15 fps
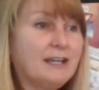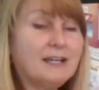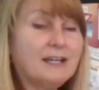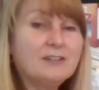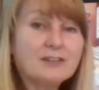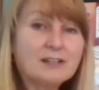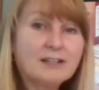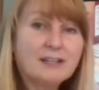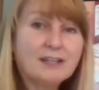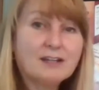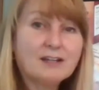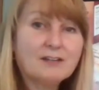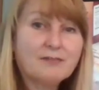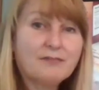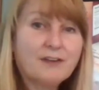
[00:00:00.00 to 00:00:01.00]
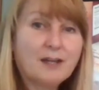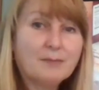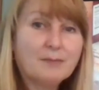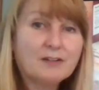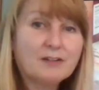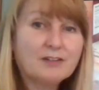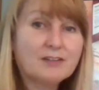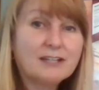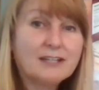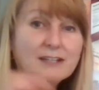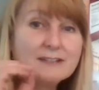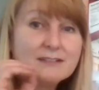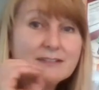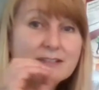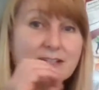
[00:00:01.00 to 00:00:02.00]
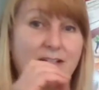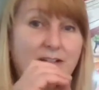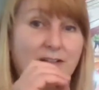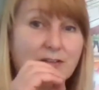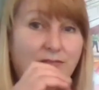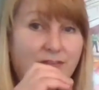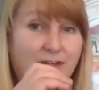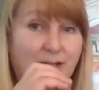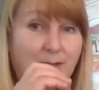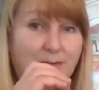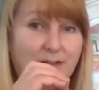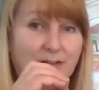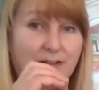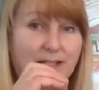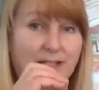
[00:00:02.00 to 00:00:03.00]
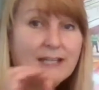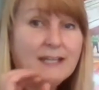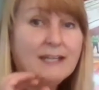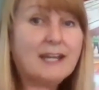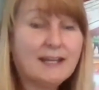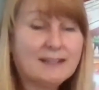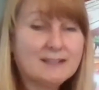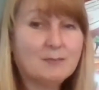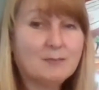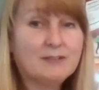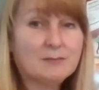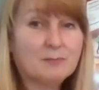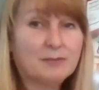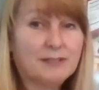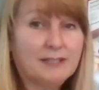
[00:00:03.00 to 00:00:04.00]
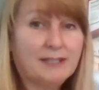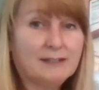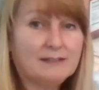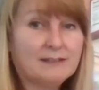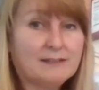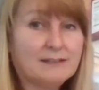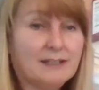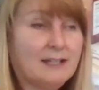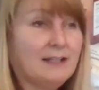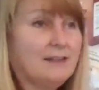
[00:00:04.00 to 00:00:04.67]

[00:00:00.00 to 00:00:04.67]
and you're going to get enough fiber, you're going to get zero fiber. It has to be some plants.